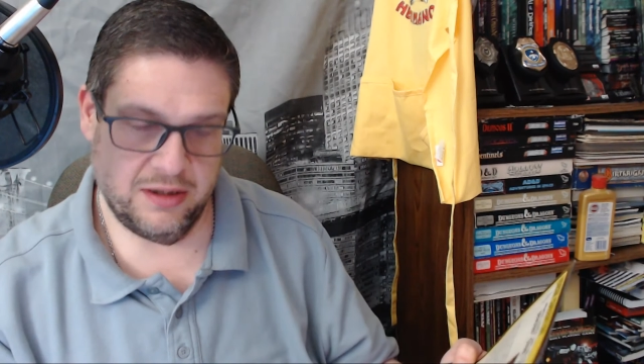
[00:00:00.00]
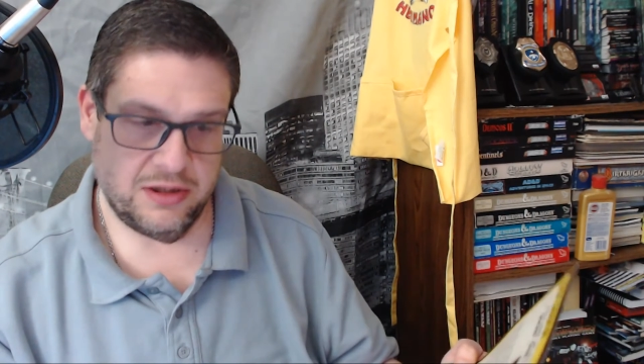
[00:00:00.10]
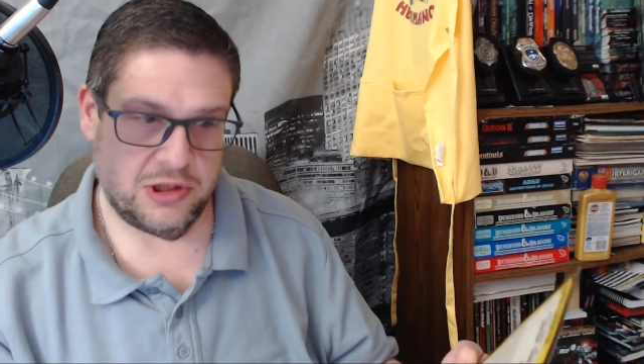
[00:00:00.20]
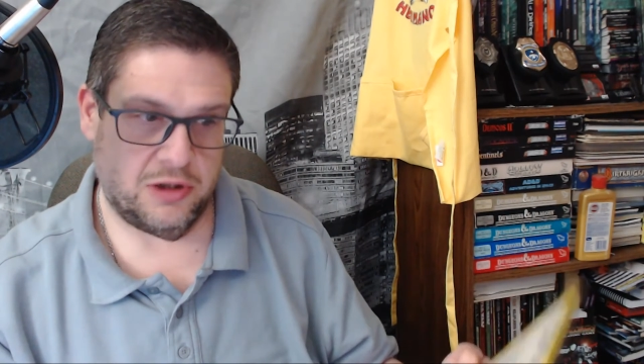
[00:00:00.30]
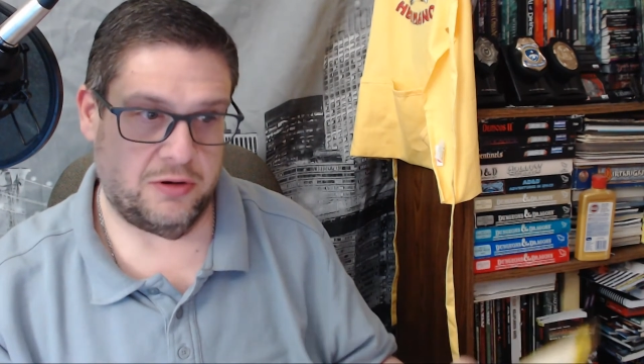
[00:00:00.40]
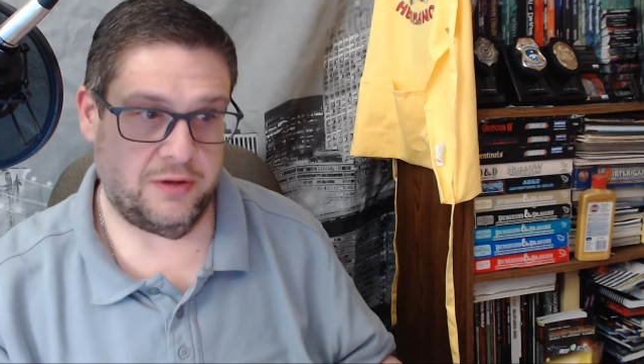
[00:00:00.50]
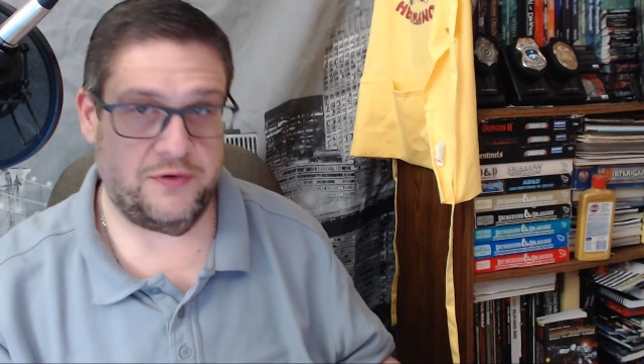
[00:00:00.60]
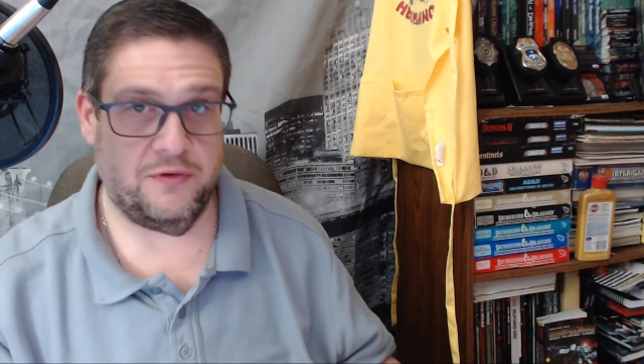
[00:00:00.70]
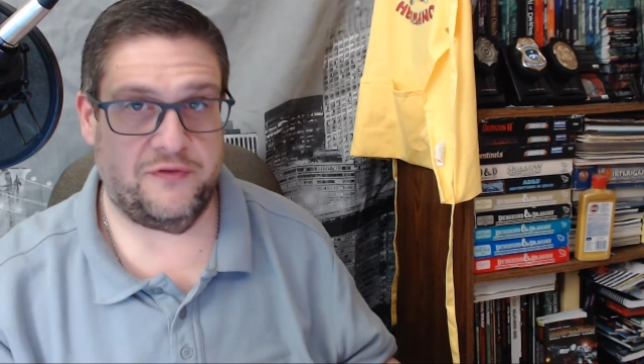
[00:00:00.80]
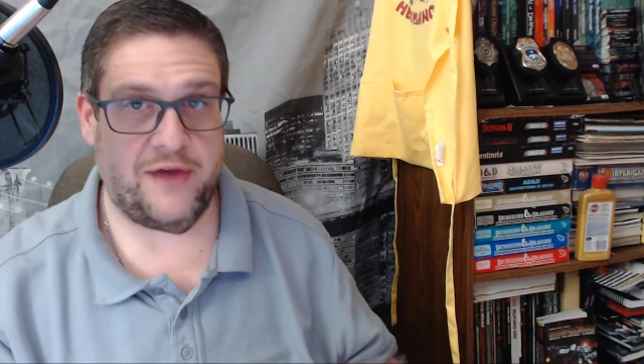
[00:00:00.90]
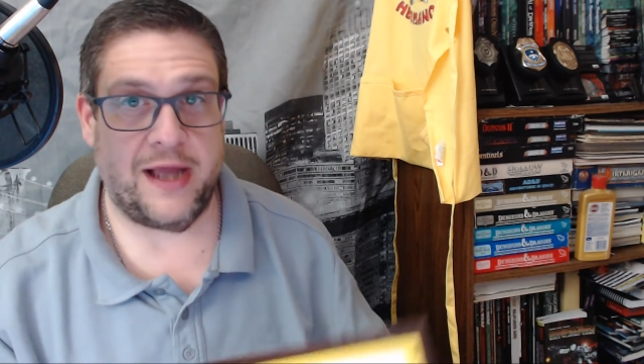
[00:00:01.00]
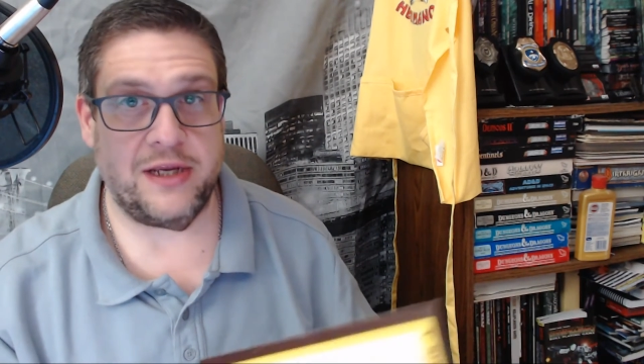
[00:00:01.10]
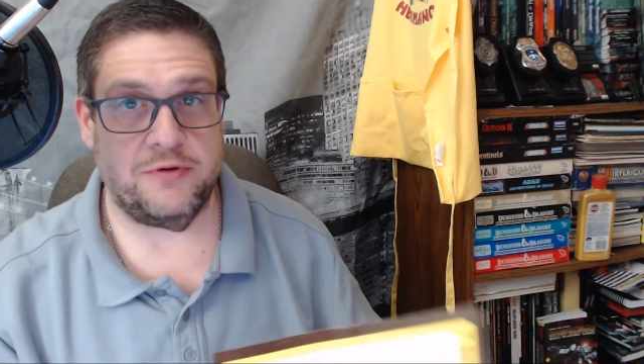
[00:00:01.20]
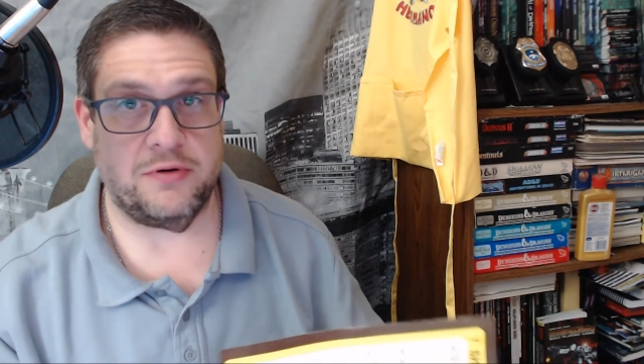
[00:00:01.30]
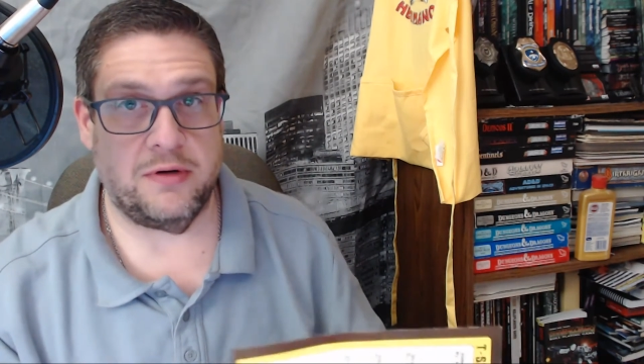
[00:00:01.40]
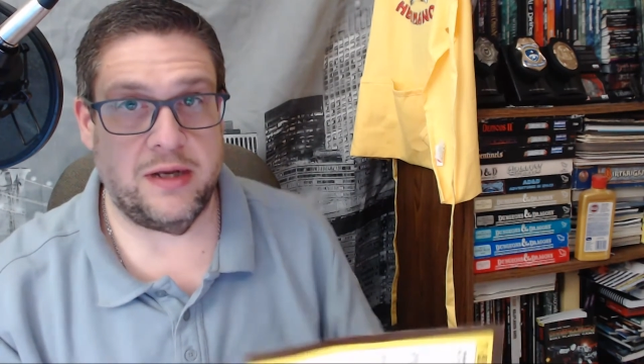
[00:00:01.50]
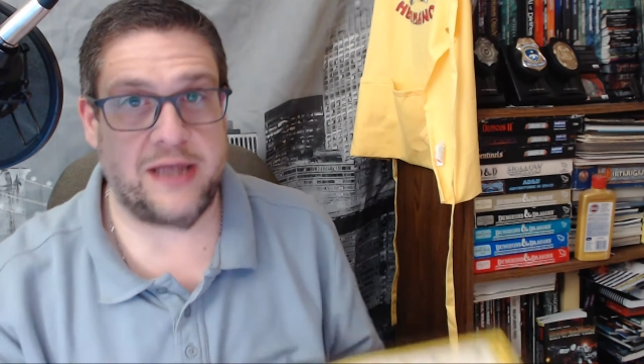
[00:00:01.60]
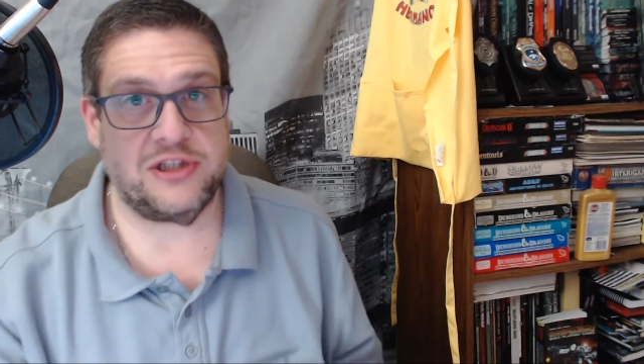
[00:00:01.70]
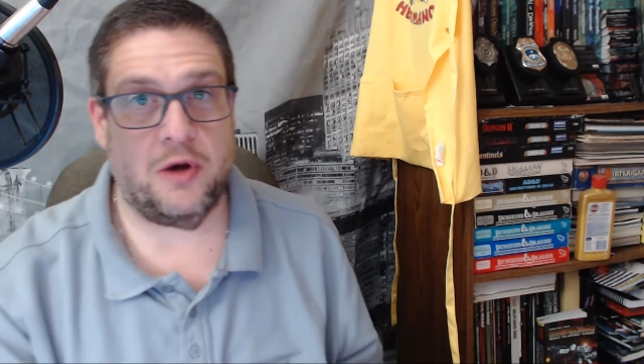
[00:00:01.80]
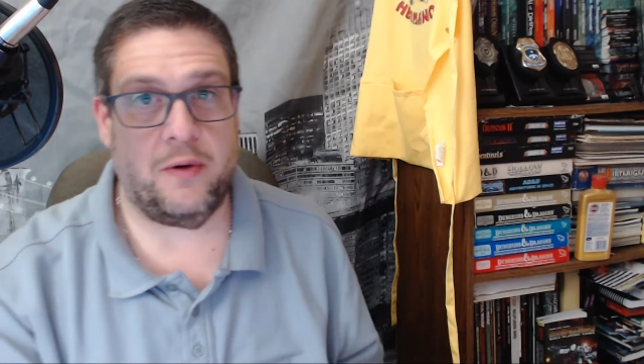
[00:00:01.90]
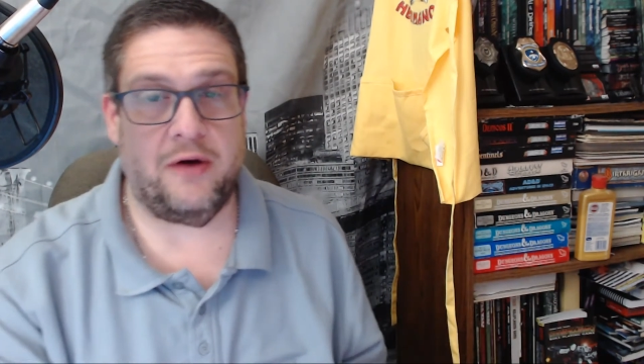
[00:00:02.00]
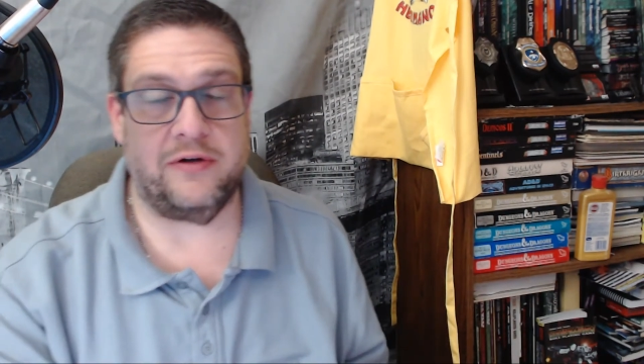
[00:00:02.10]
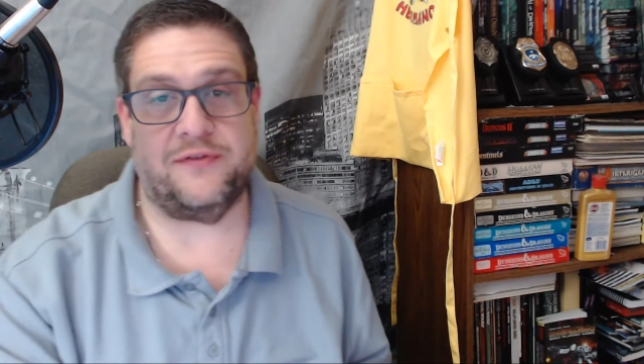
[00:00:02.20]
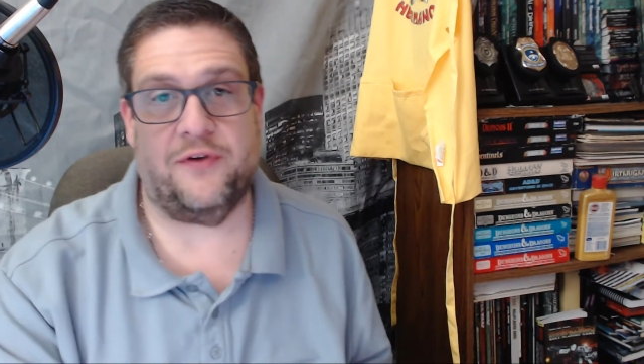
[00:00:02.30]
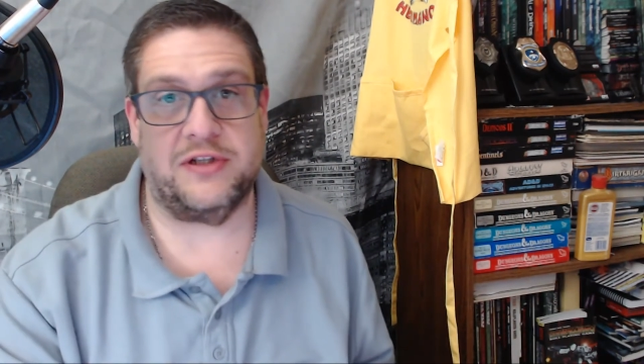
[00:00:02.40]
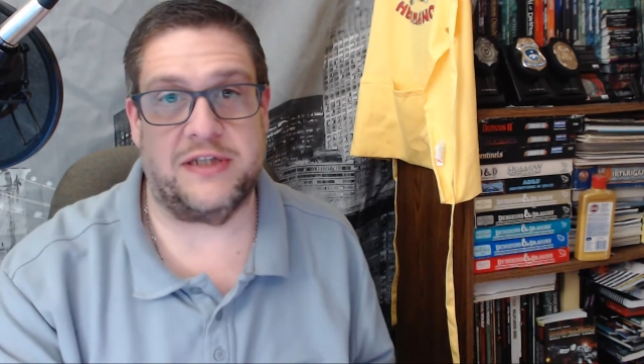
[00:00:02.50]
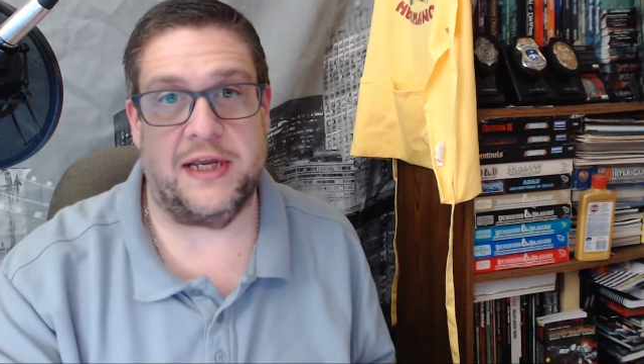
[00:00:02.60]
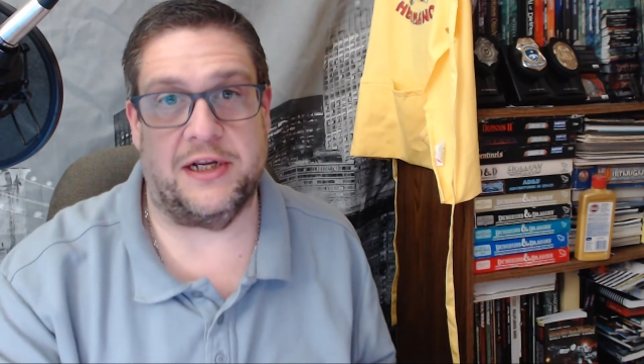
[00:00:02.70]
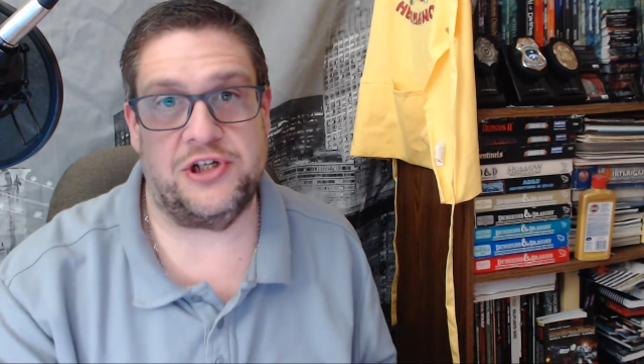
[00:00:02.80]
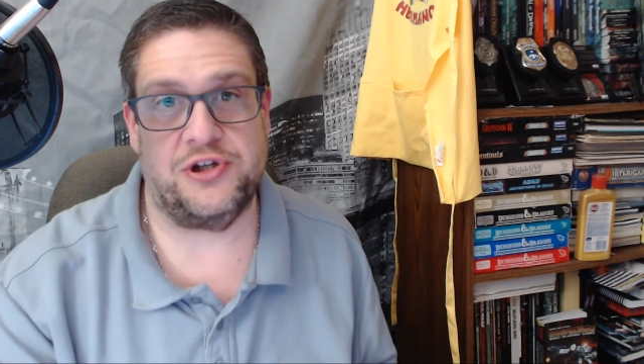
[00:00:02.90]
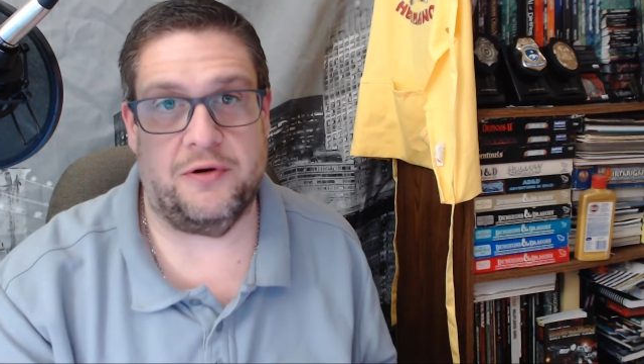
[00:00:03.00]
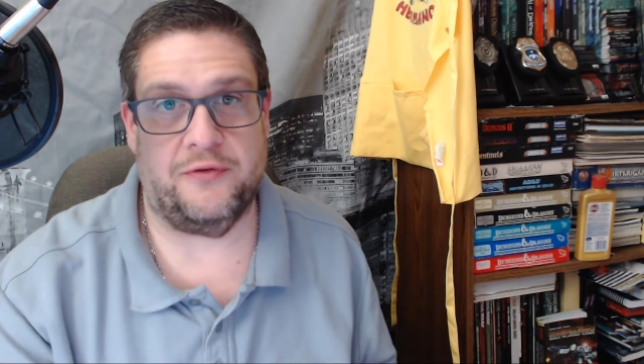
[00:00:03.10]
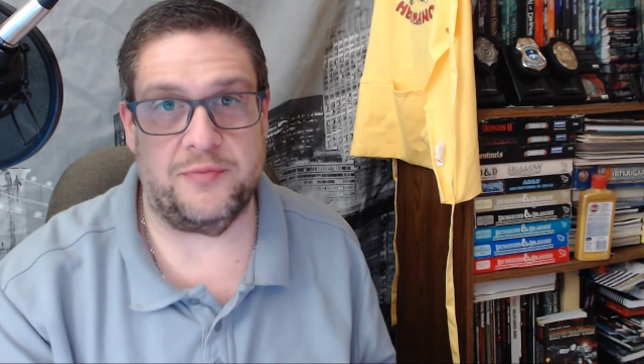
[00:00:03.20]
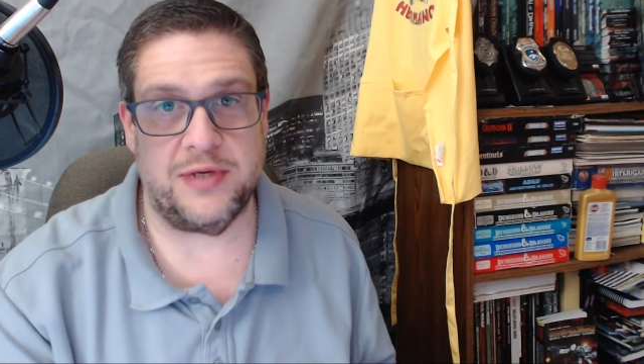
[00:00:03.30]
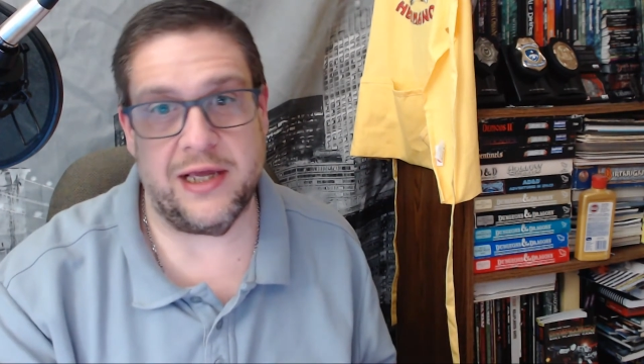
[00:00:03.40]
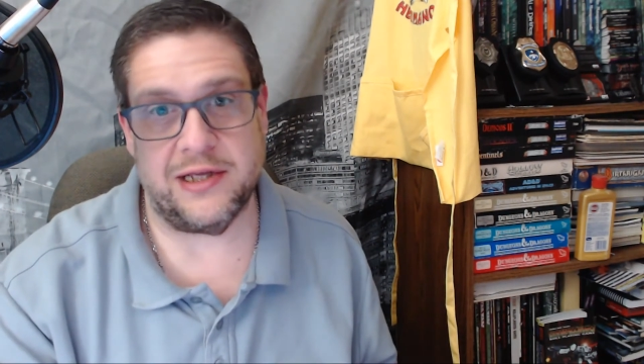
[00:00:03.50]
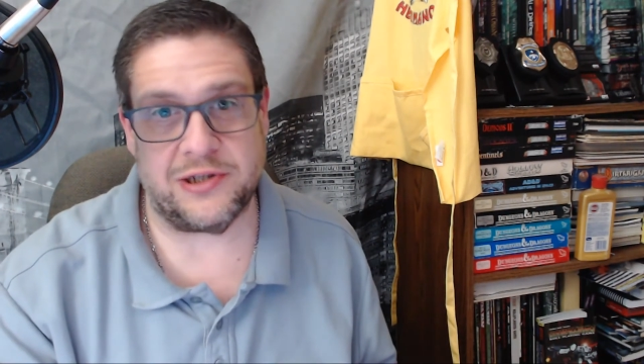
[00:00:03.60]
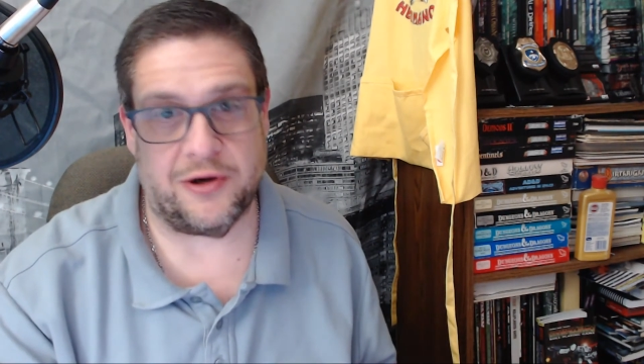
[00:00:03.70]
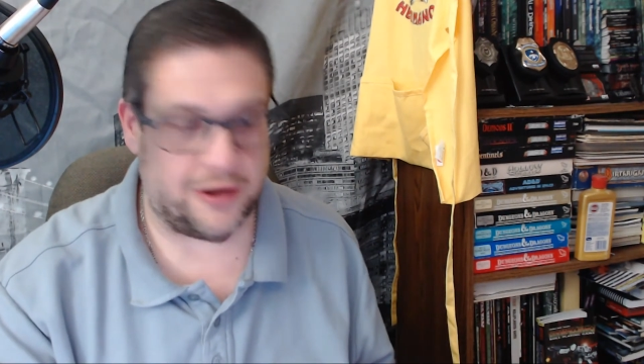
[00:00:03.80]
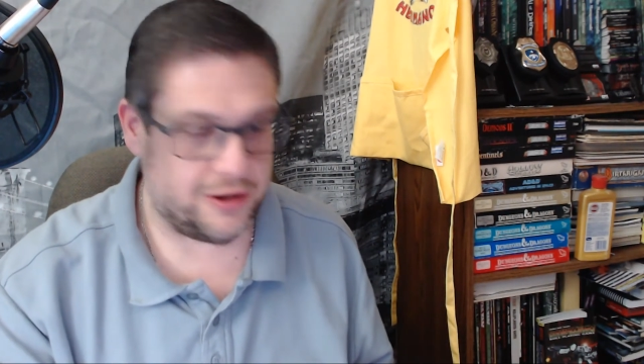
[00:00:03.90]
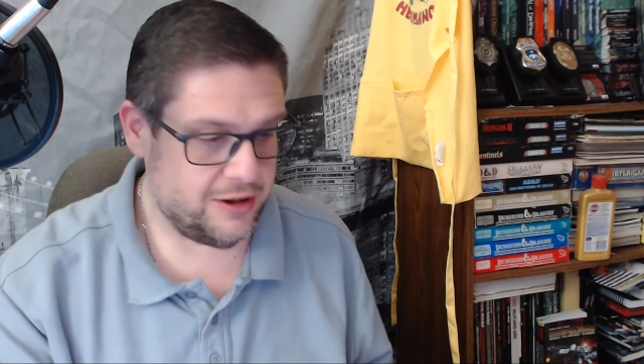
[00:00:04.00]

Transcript: So if you were fat, you were SOL as far as getting a shirt from DSR.